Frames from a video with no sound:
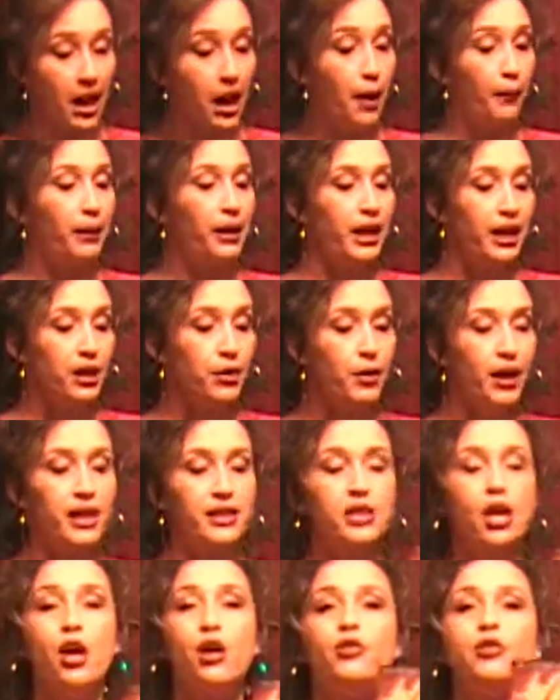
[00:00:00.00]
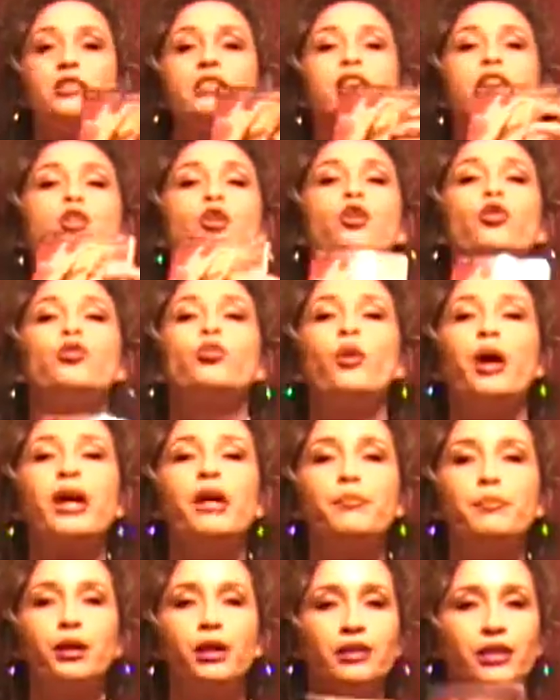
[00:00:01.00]
But anyways, this is a
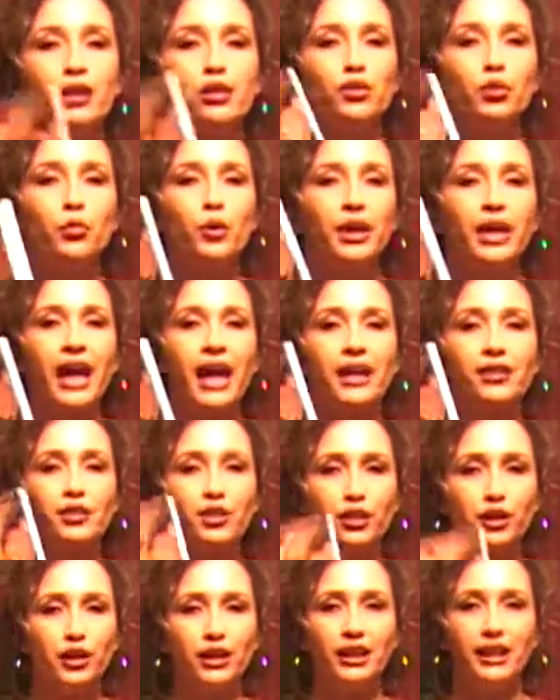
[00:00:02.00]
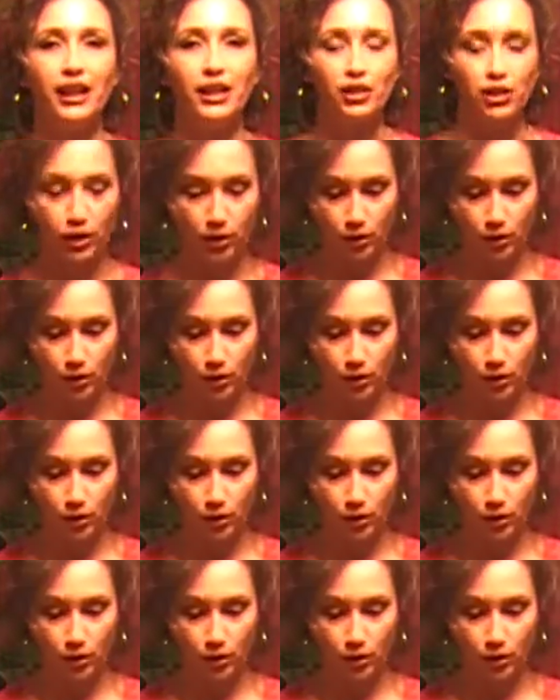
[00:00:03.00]
great book that you'll want to add to your collection.